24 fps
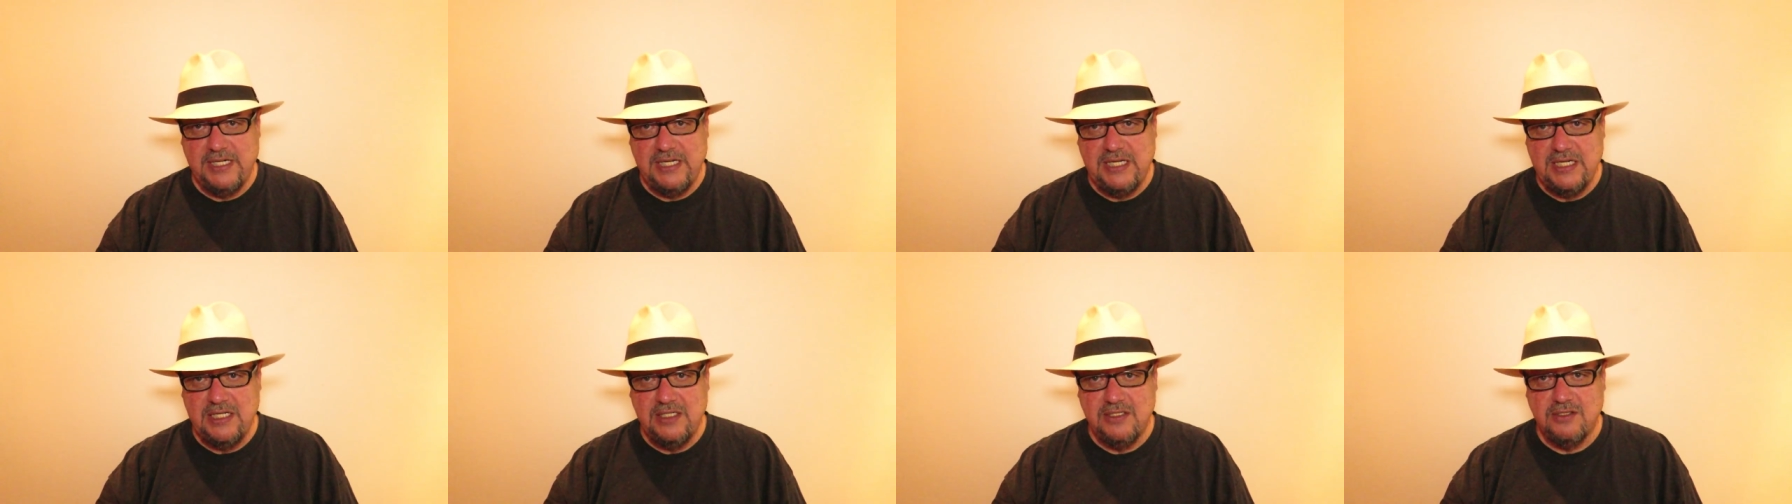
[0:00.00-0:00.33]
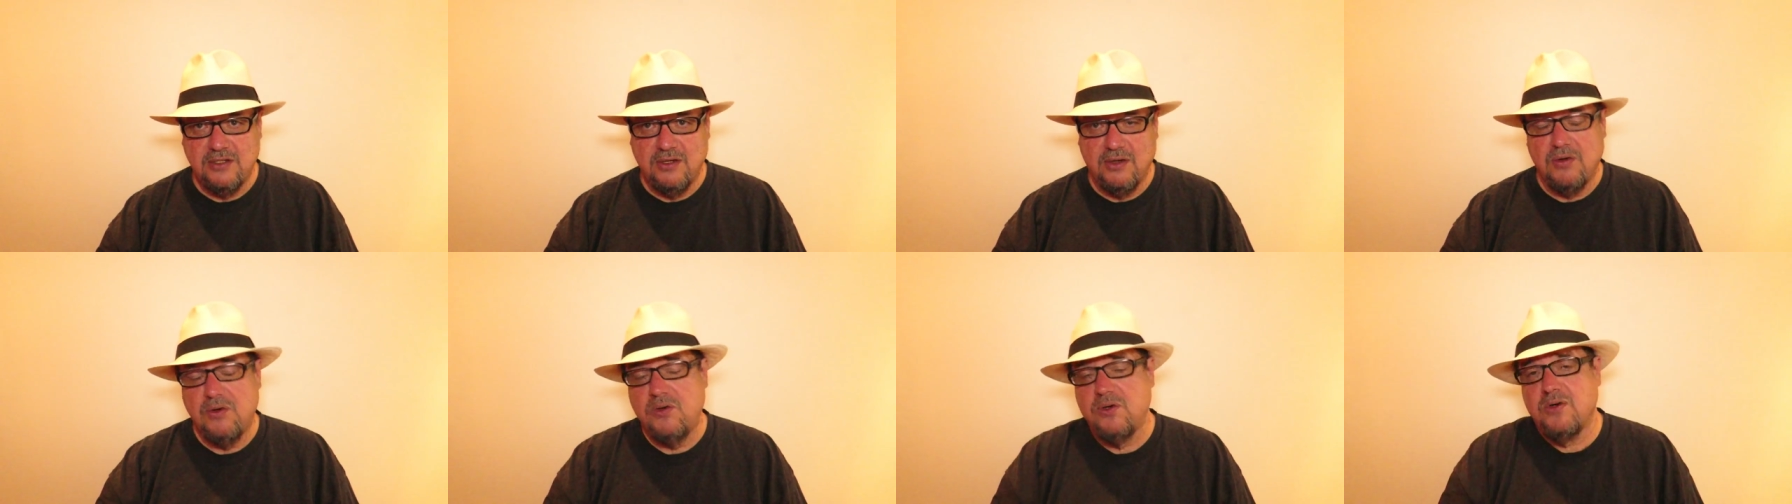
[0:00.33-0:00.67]

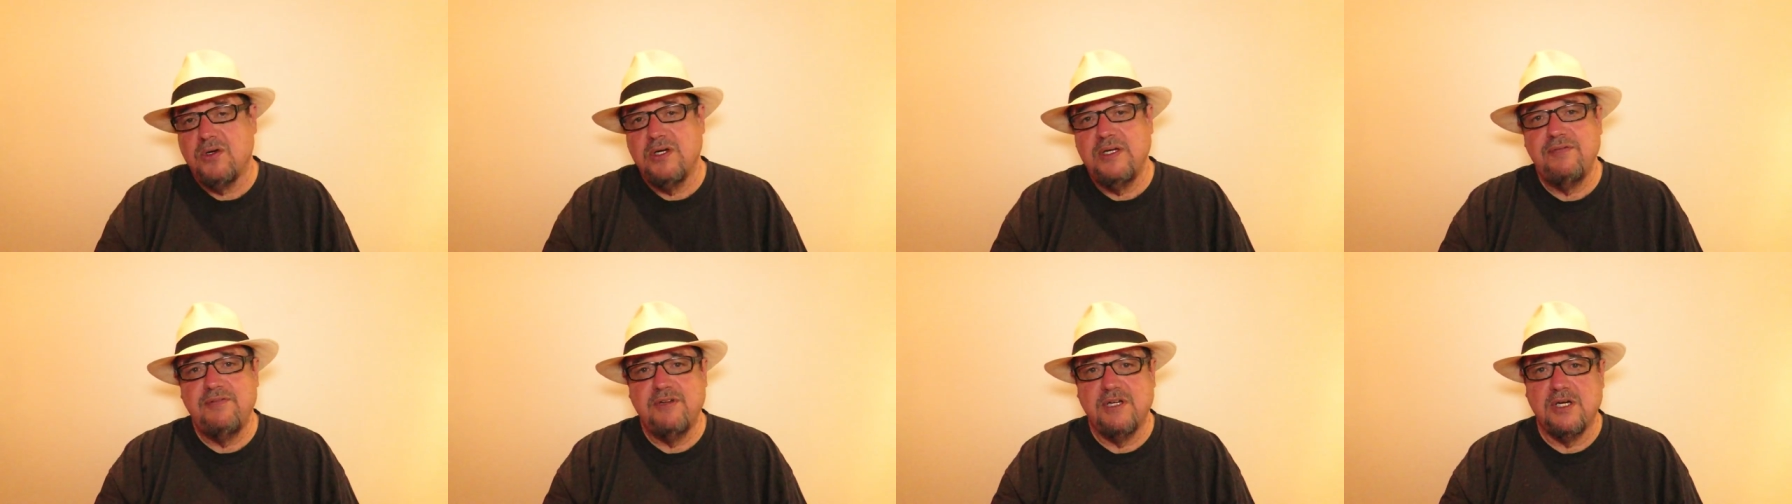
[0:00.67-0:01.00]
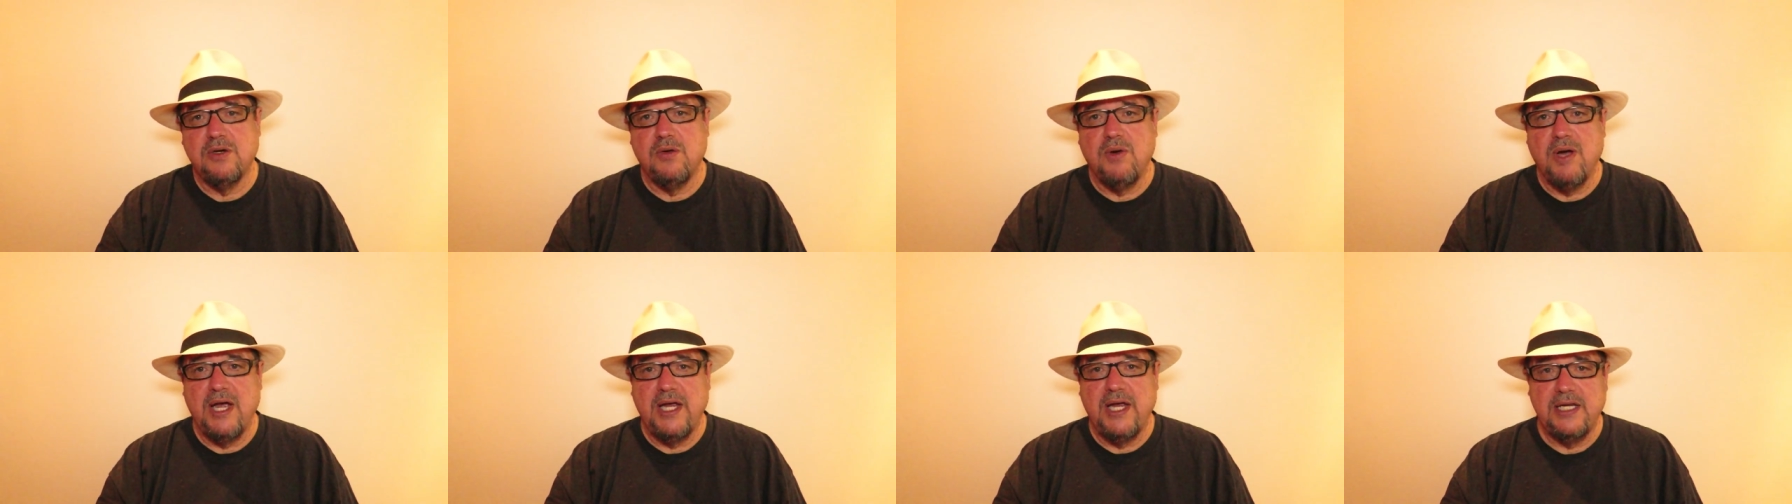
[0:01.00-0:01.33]
Quito or
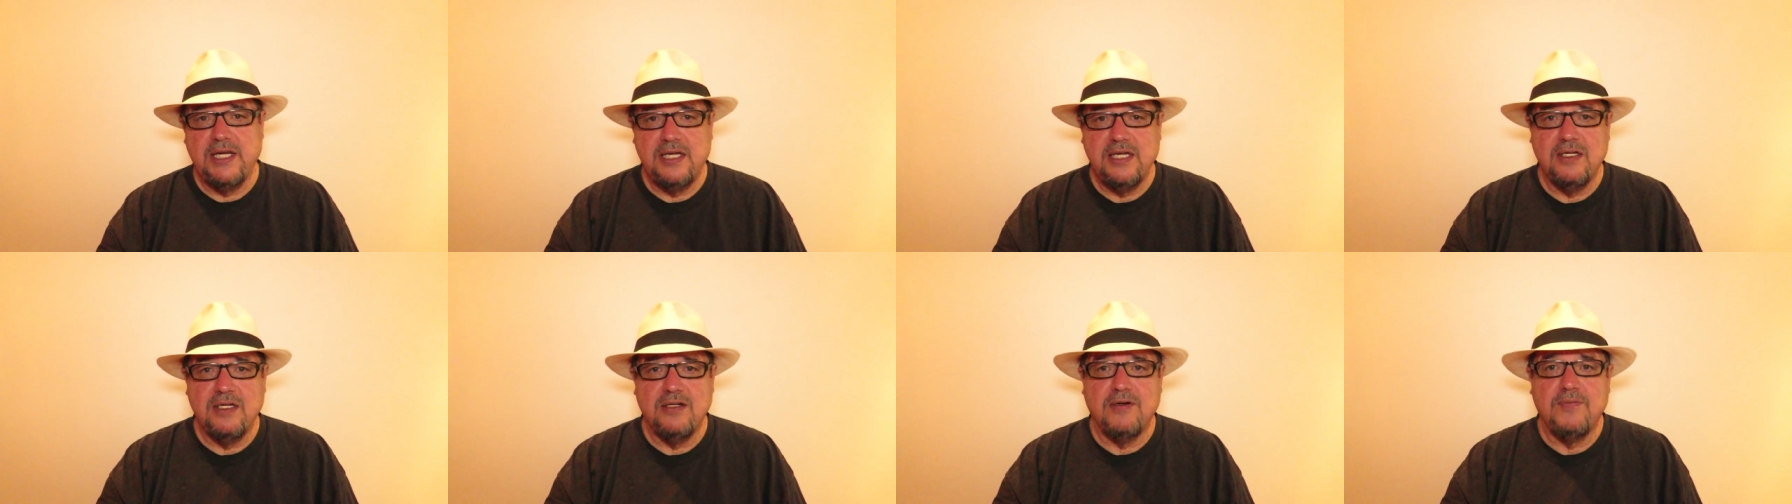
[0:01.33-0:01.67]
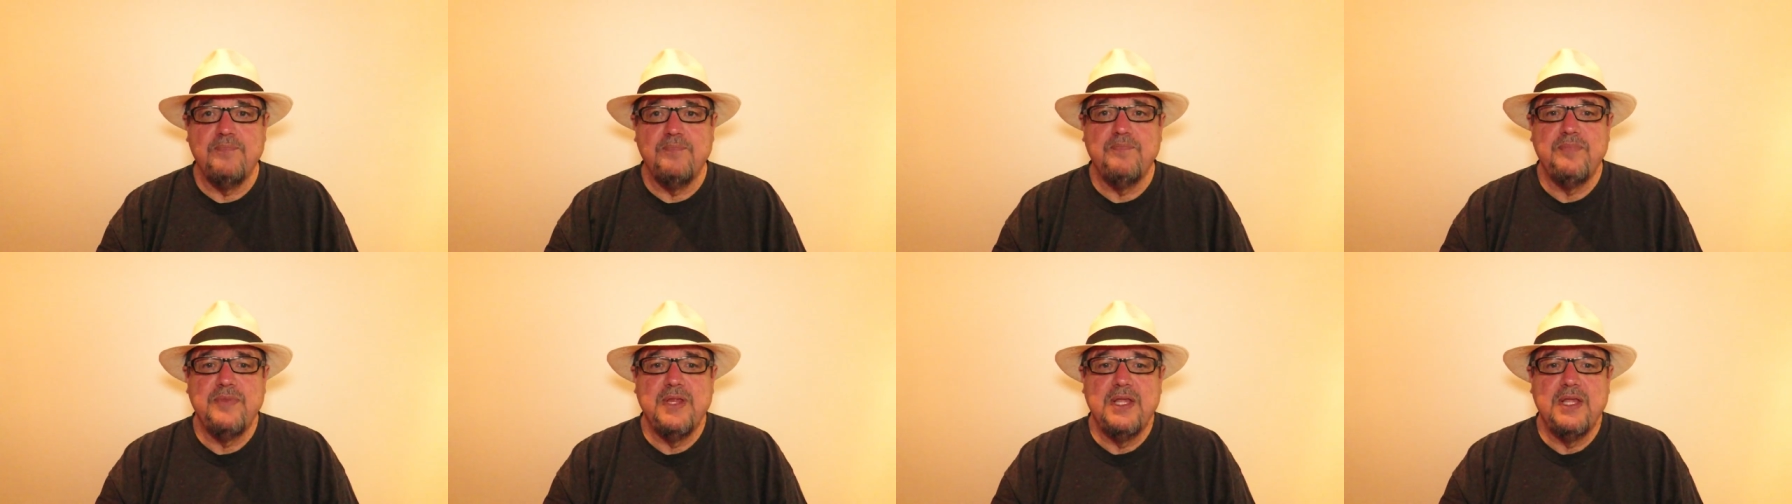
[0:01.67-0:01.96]
even Guayaquil.